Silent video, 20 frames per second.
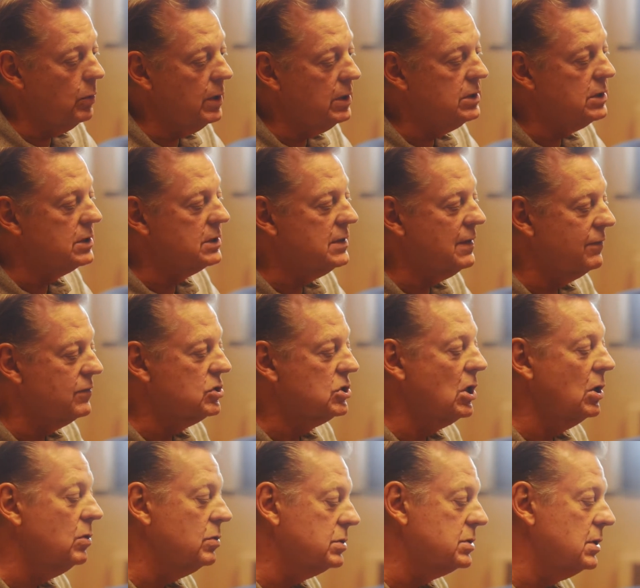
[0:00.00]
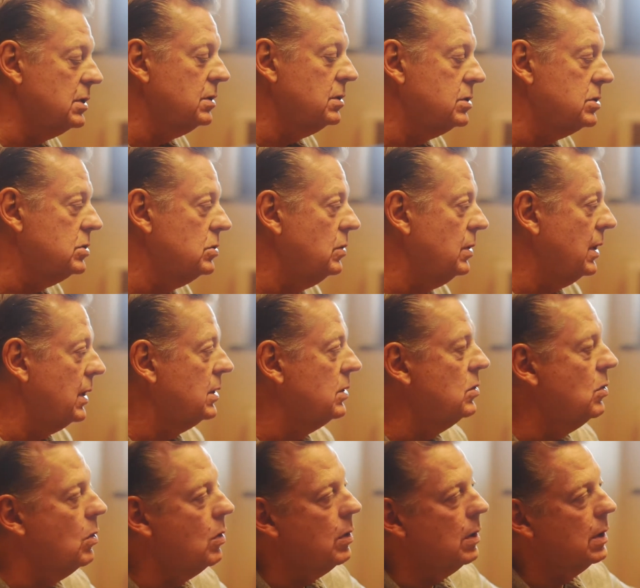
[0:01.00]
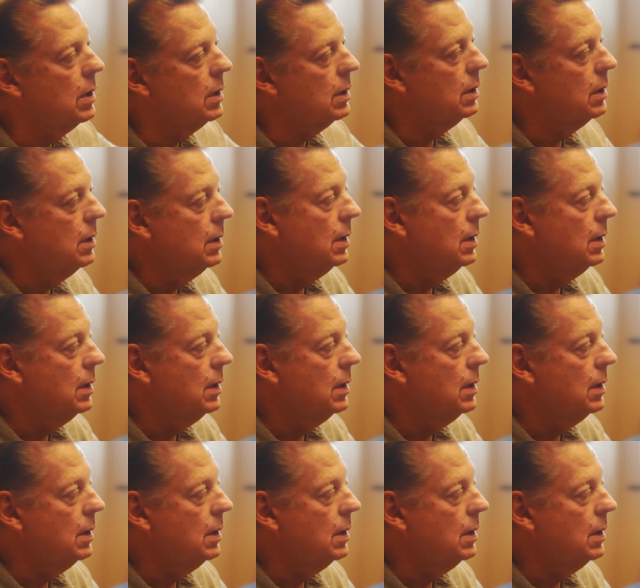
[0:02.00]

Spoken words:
we just have chosen to ignore,